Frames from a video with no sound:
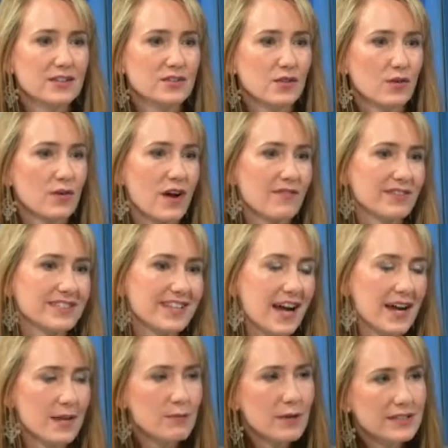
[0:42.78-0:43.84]
sold off a
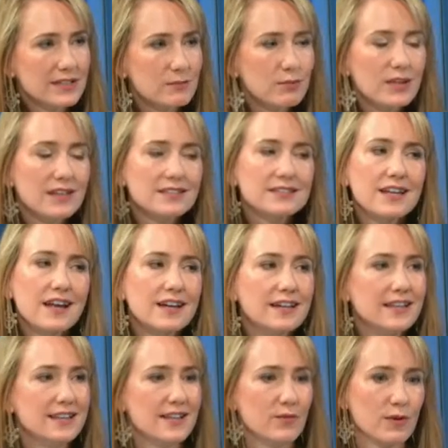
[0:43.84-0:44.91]
tiny bit to plus
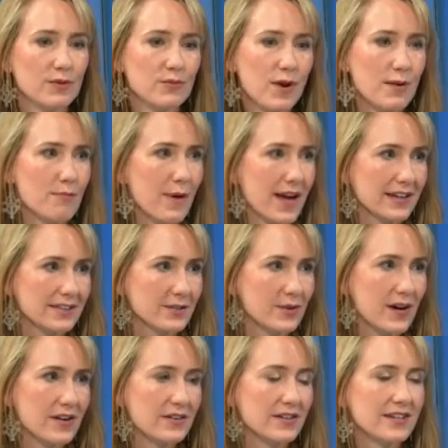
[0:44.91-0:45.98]
90, then went right back to
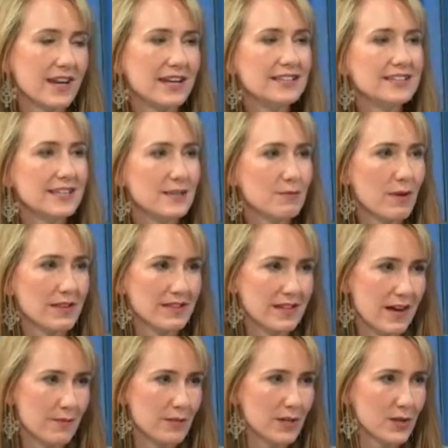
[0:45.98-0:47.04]
119 by the
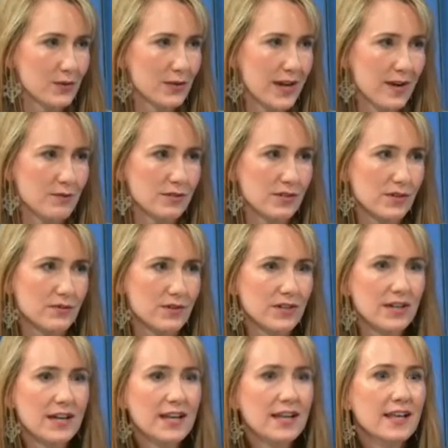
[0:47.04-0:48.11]
time the Q&A was
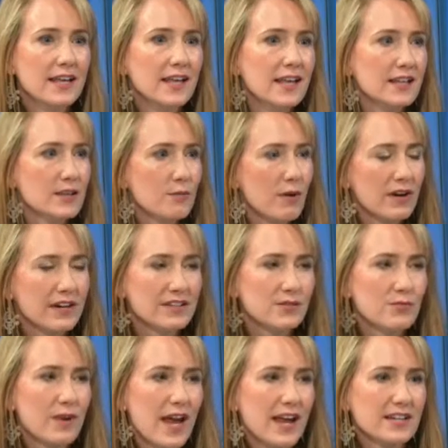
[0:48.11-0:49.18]
over. The market's
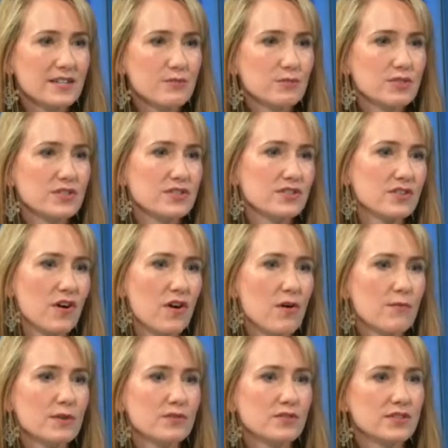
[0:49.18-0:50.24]
reaction was just
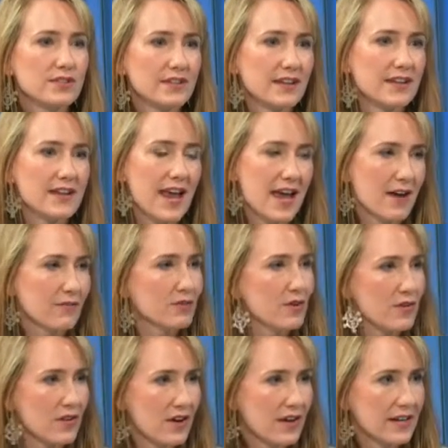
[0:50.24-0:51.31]
almost an
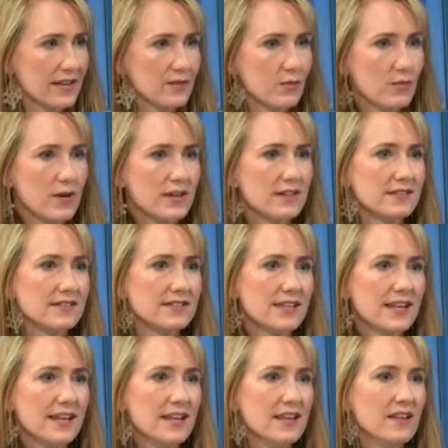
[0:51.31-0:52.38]
afterthought. It was
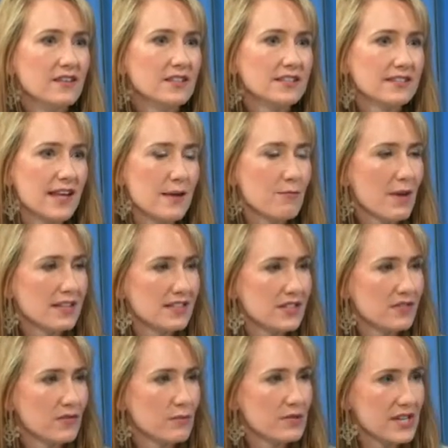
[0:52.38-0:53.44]
the same message
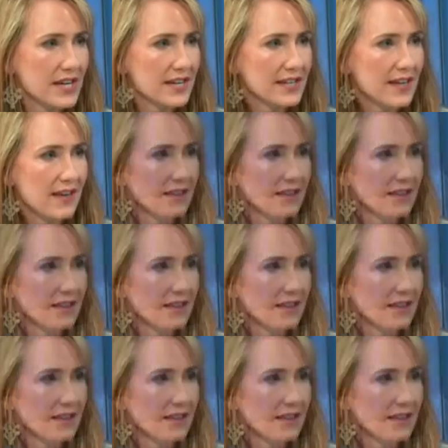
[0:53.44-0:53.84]
from Janet